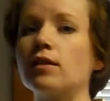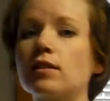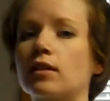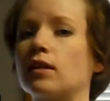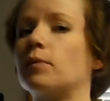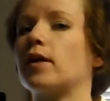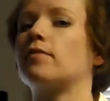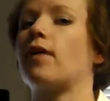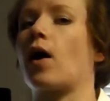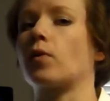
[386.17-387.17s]
Basically, what
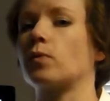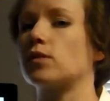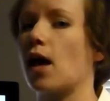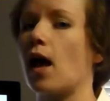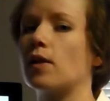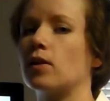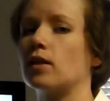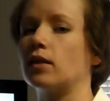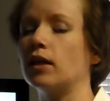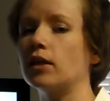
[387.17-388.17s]
I found was that
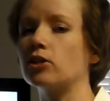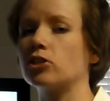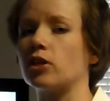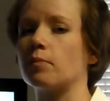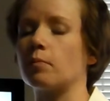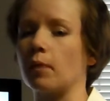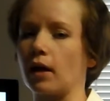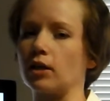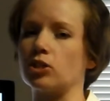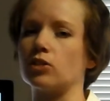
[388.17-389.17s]
leadership
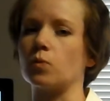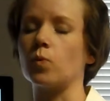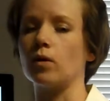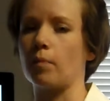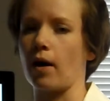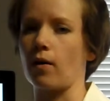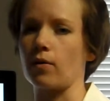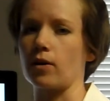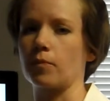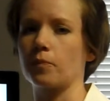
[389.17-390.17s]
manages
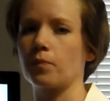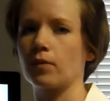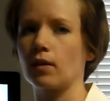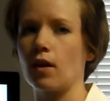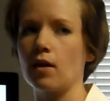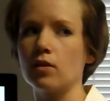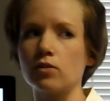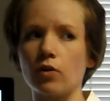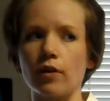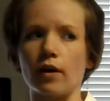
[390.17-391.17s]
willpower.
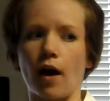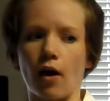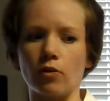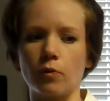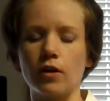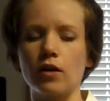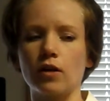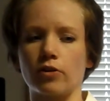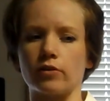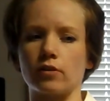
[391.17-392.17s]
So then, how do
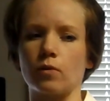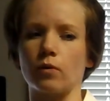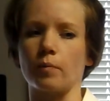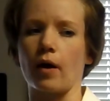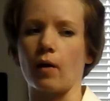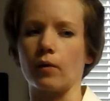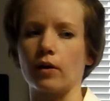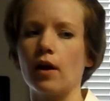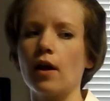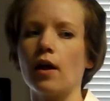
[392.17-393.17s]
we increase our
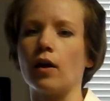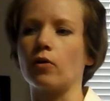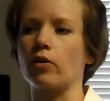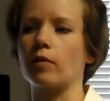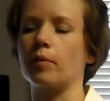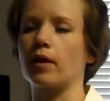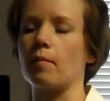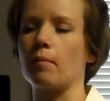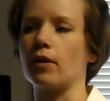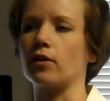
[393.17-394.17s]
willpower in order to
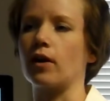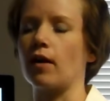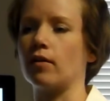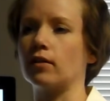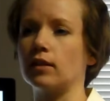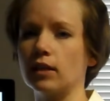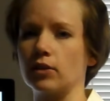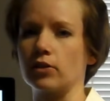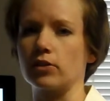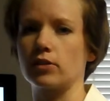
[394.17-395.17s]
become better
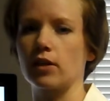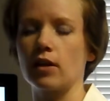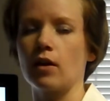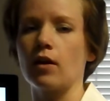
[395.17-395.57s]
leaders?